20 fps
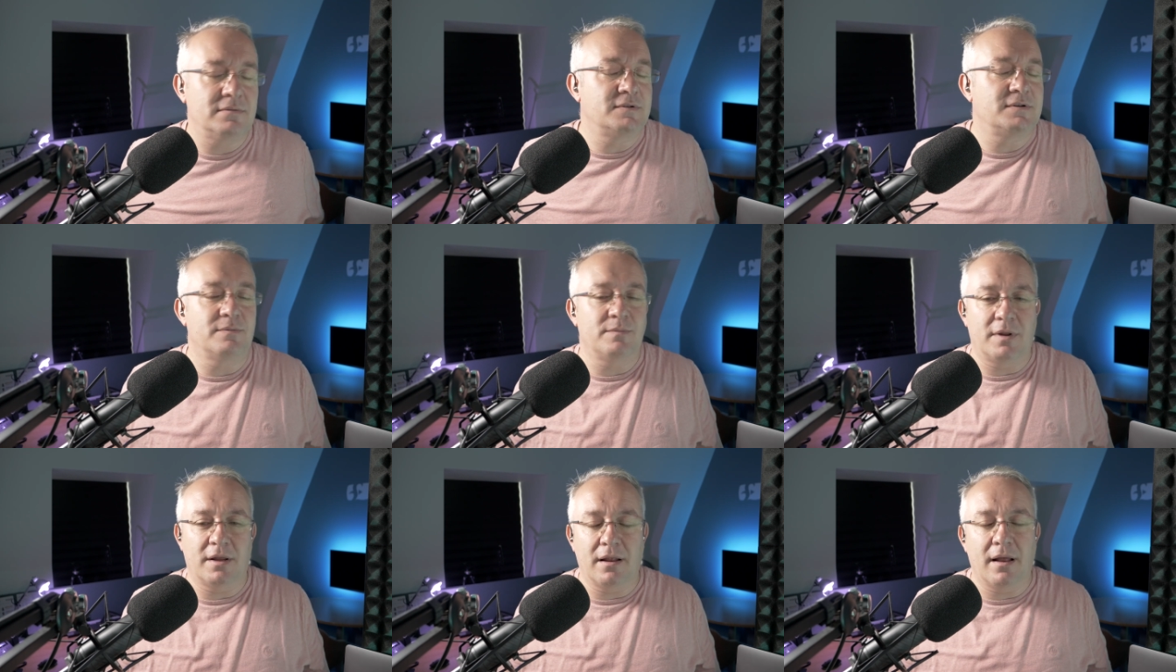
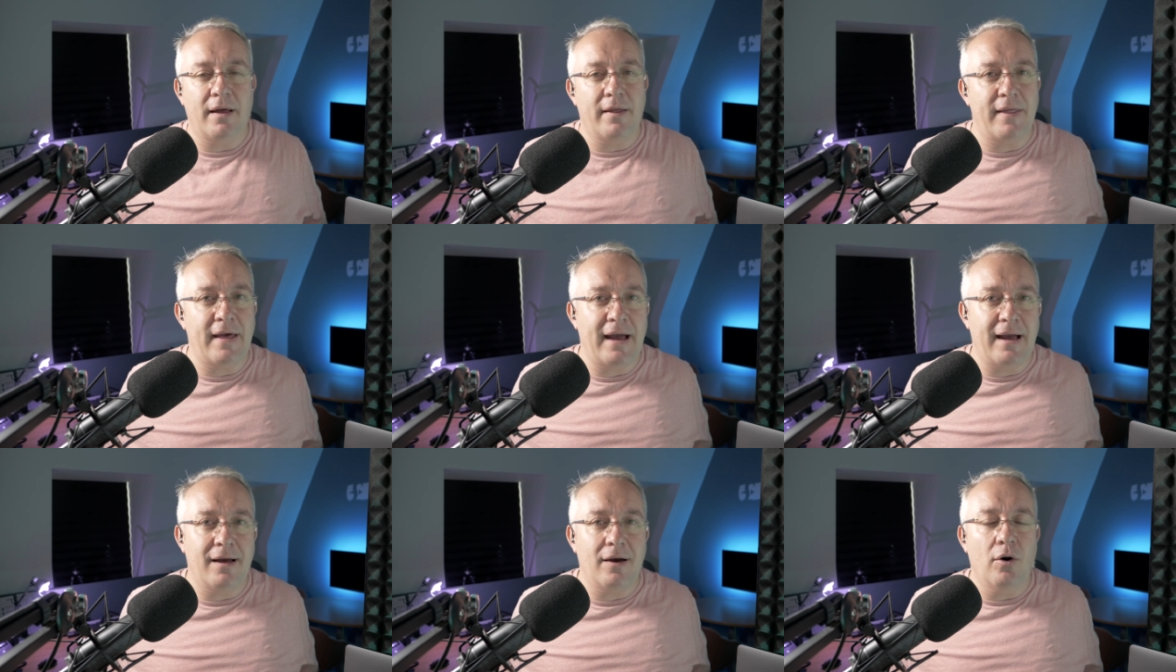something
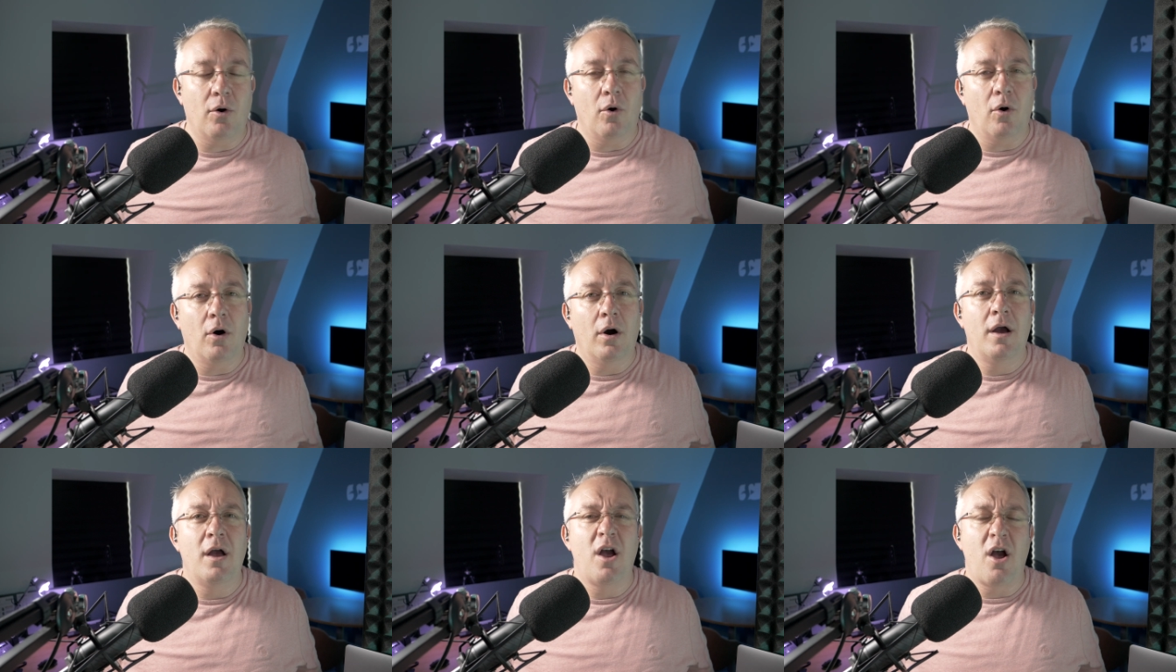like that,
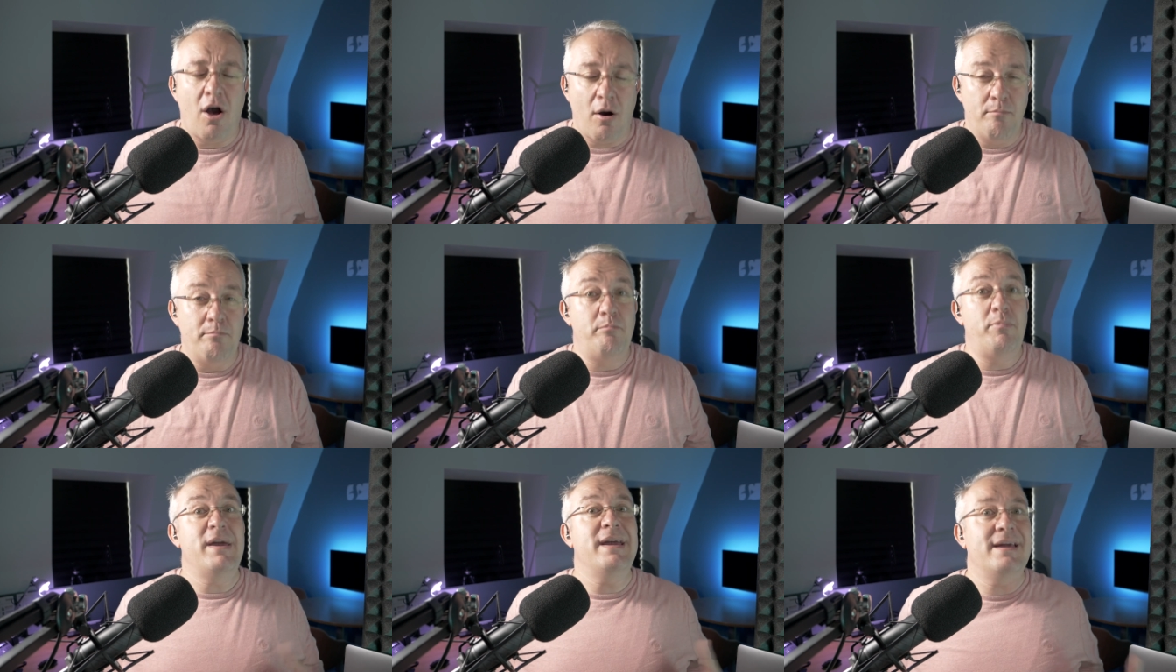or a
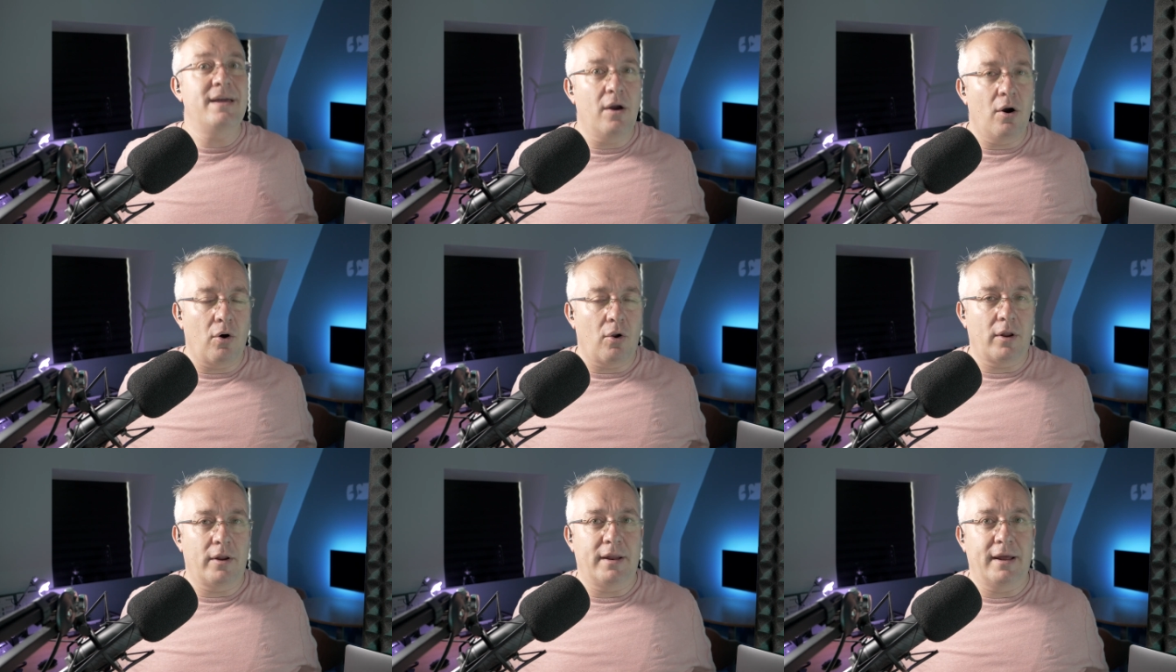big
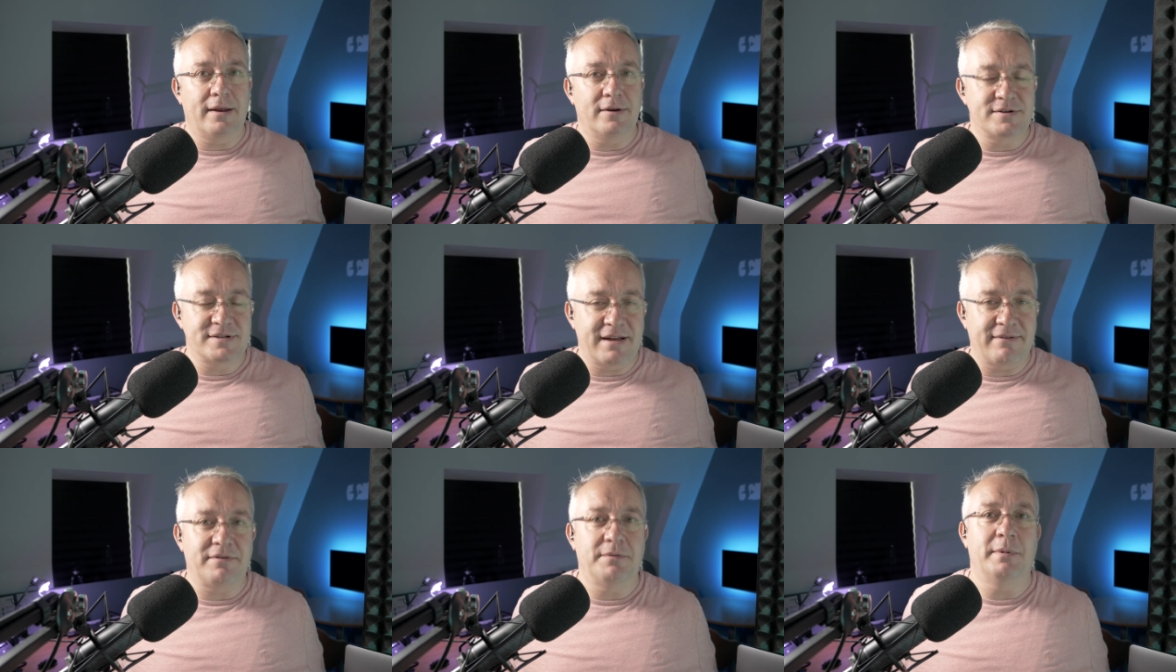holiday. It
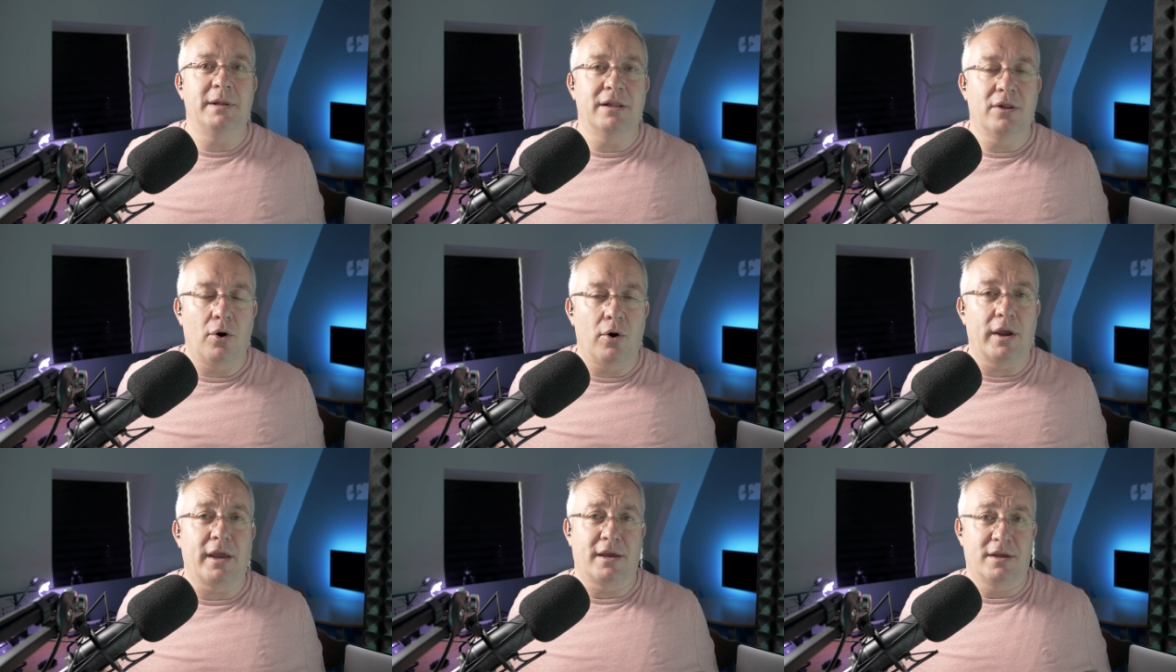doesn't have to be long.